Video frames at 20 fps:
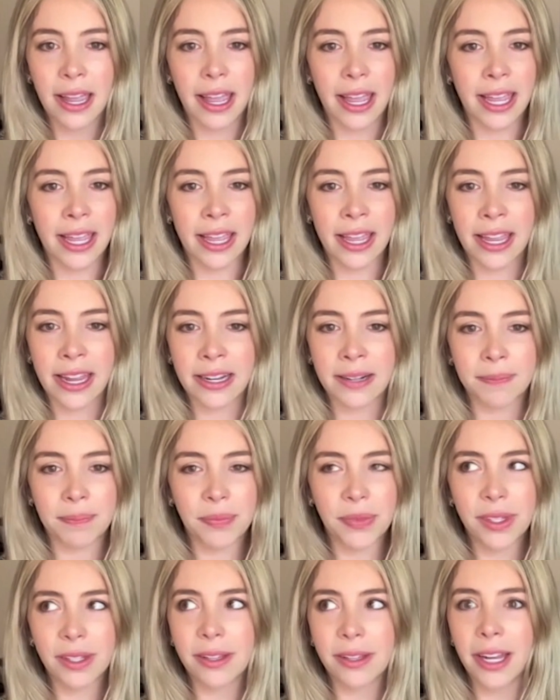and
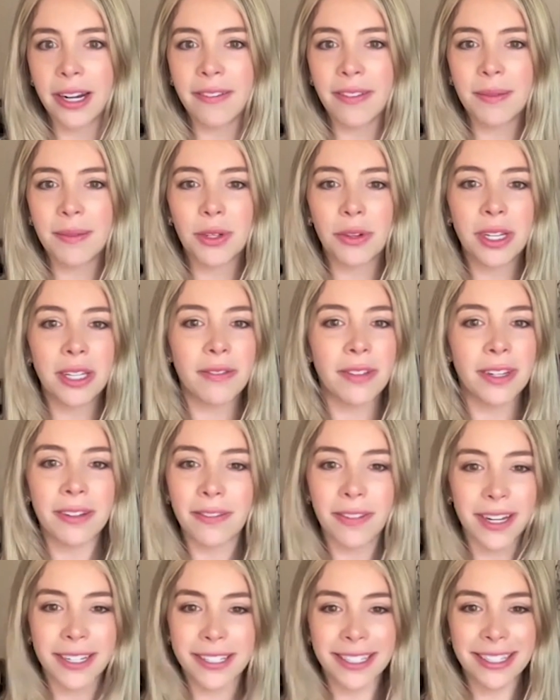a lot of them don't even
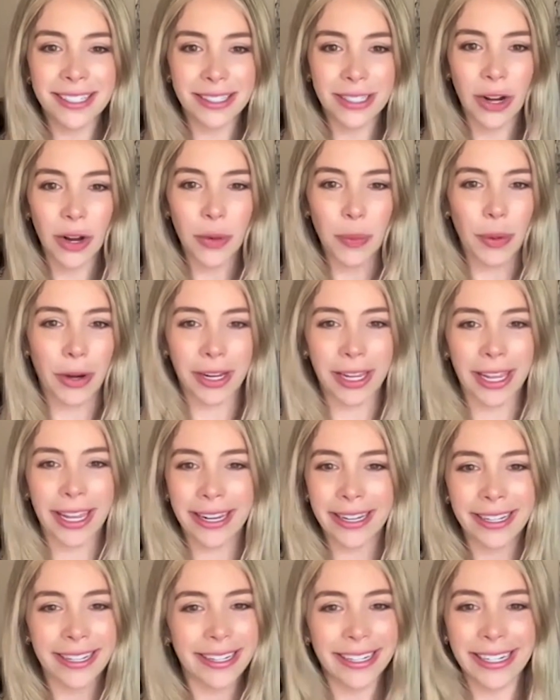invest in the stock market.
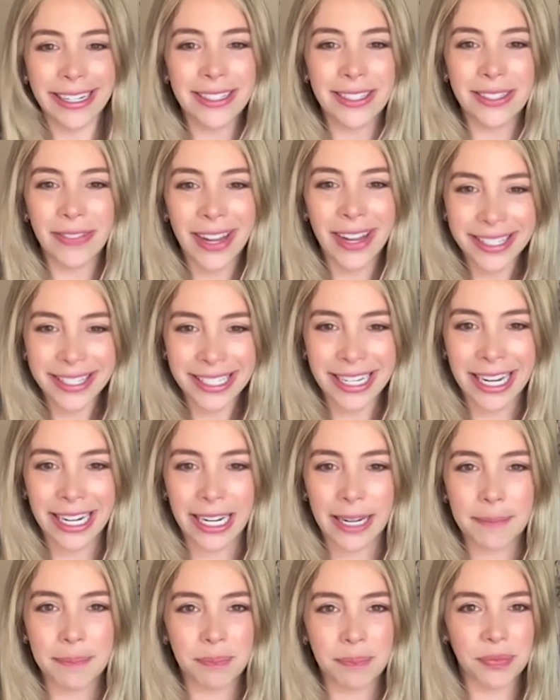It's
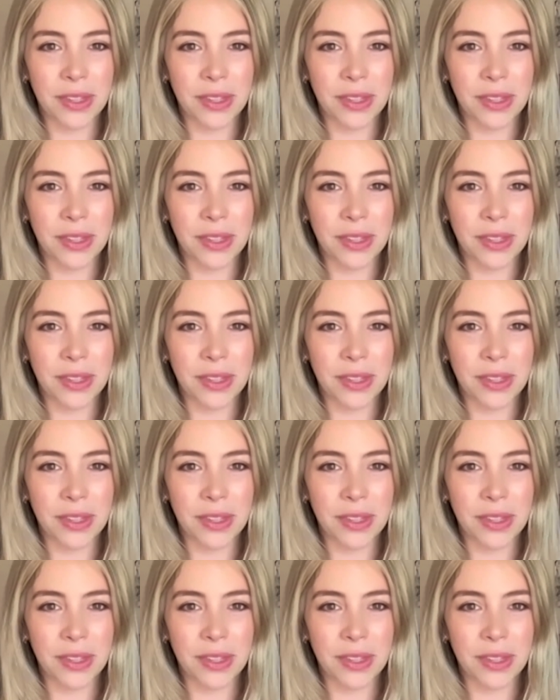fascinating.